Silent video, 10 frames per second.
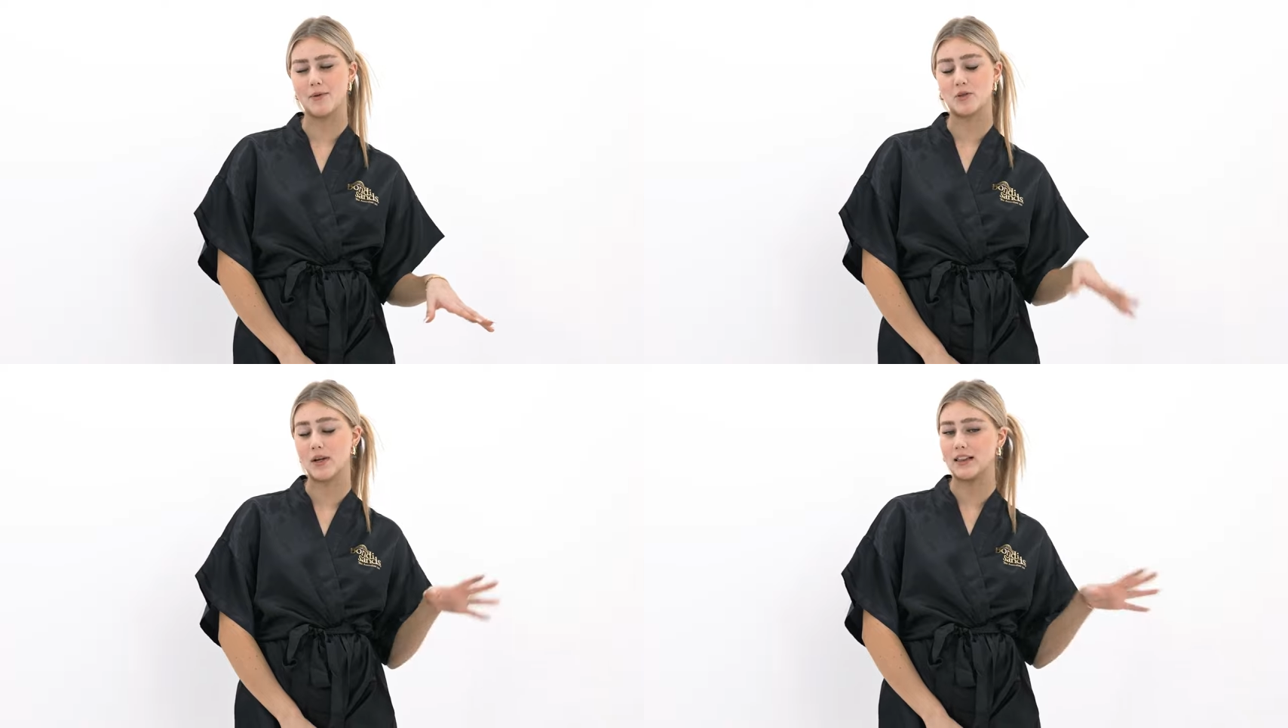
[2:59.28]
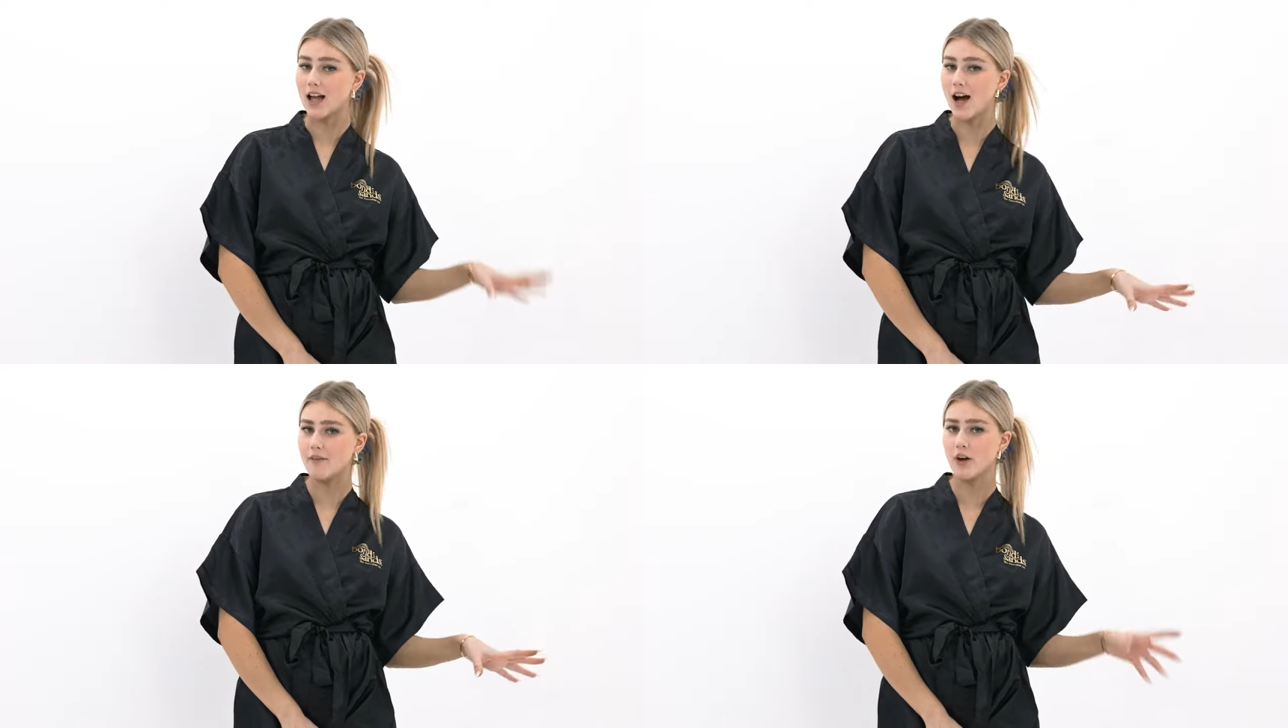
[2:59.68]
which we
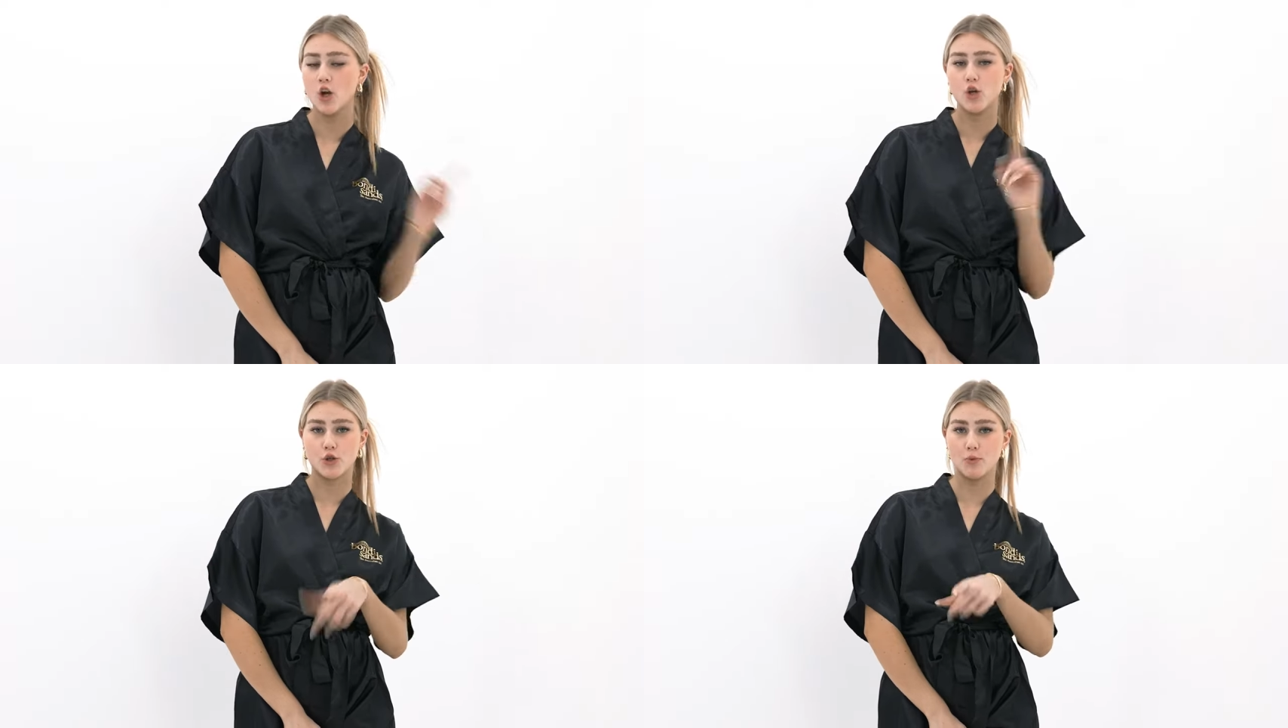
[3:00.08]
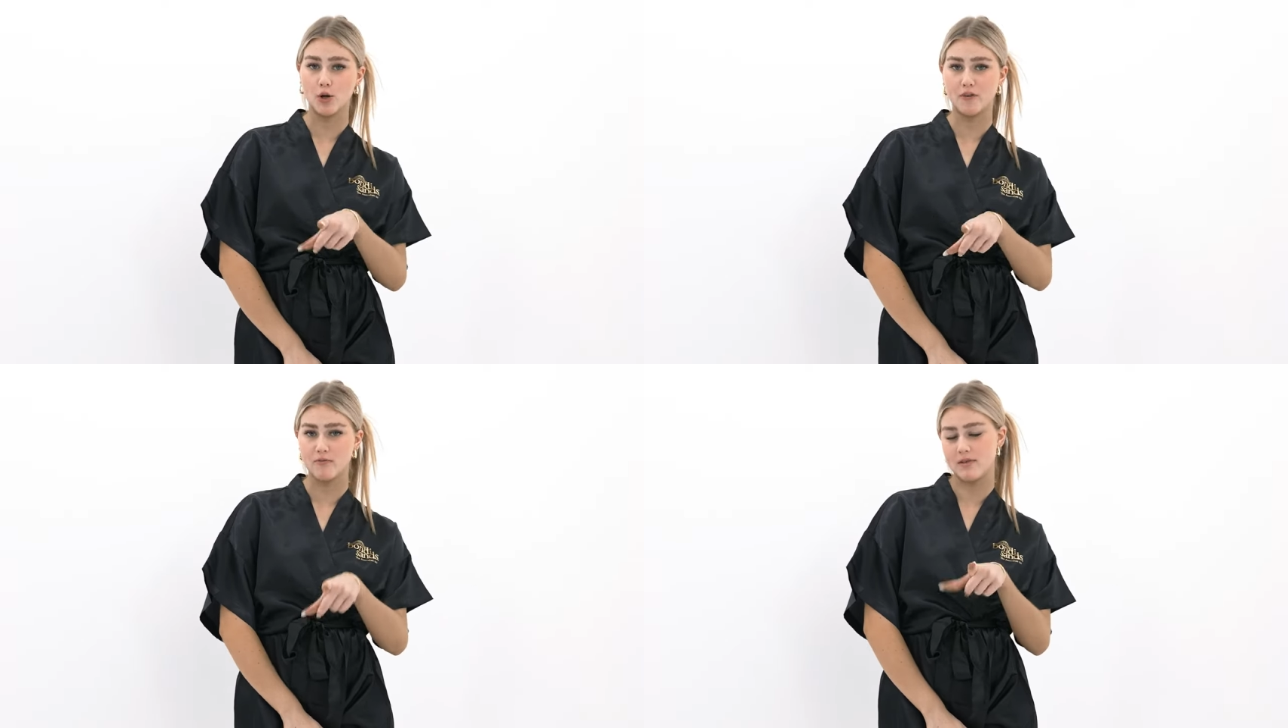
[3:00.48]
love, super
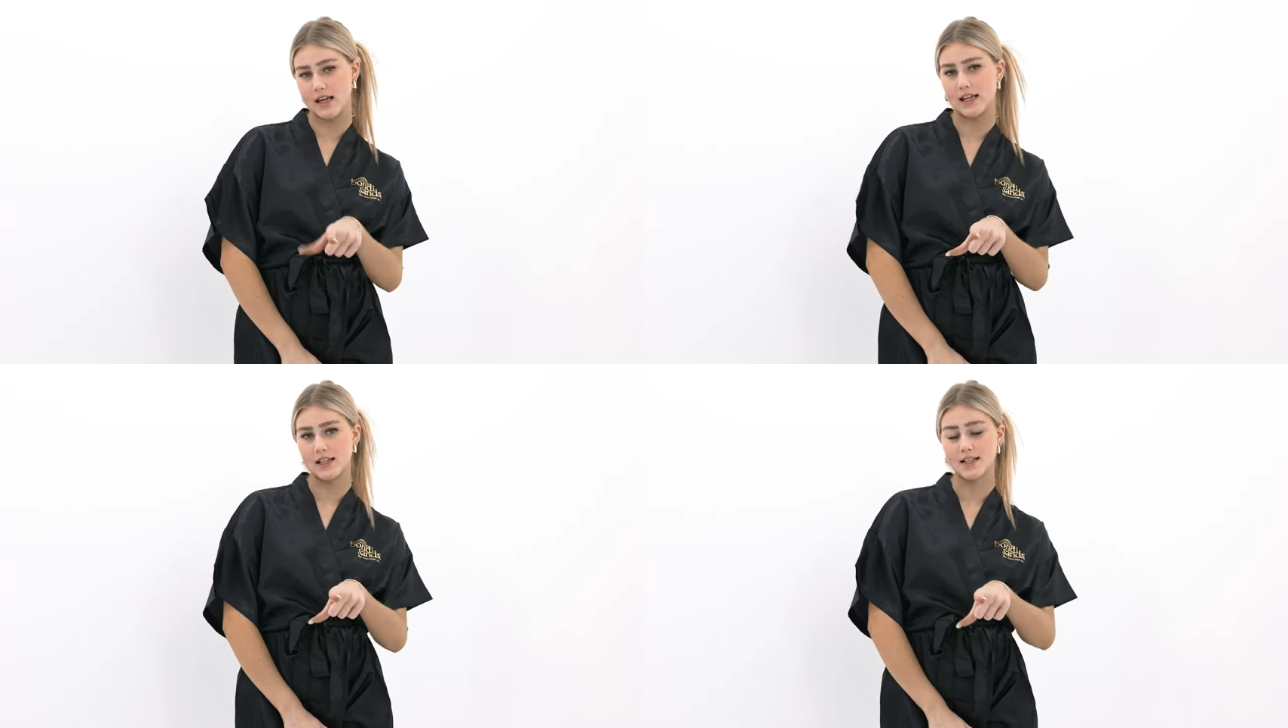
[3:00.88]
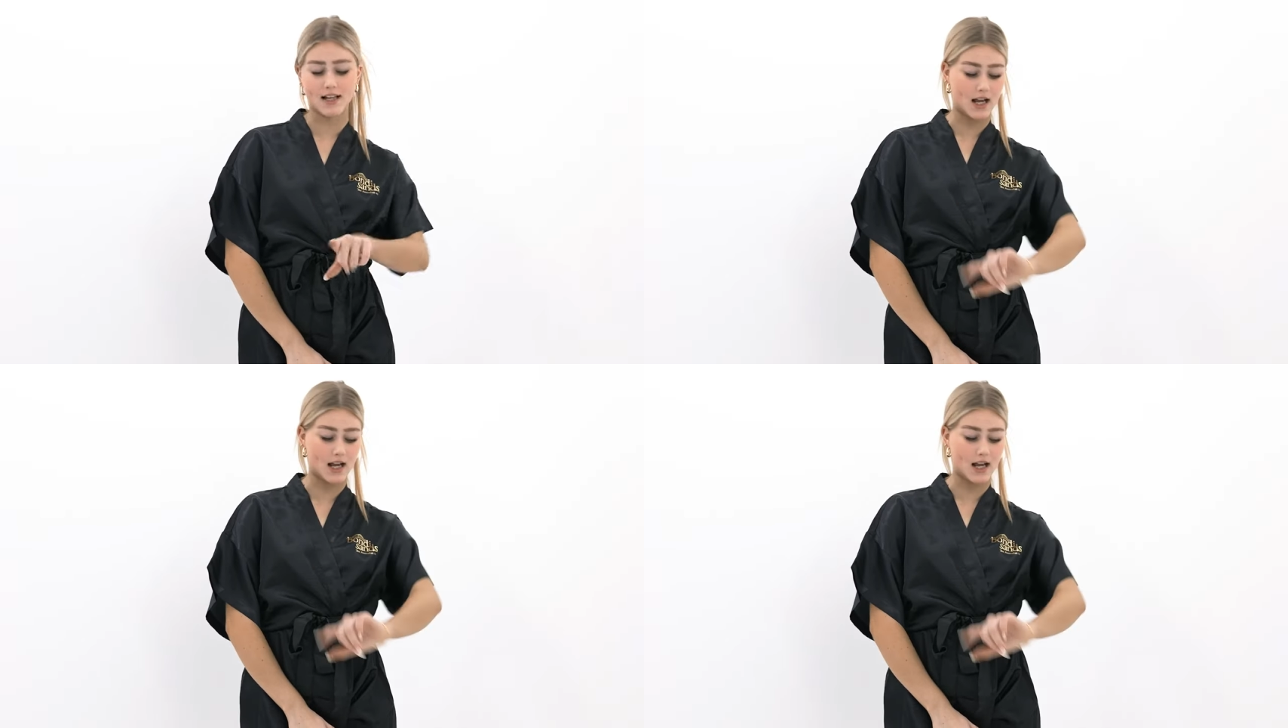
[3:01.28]
good for beginners.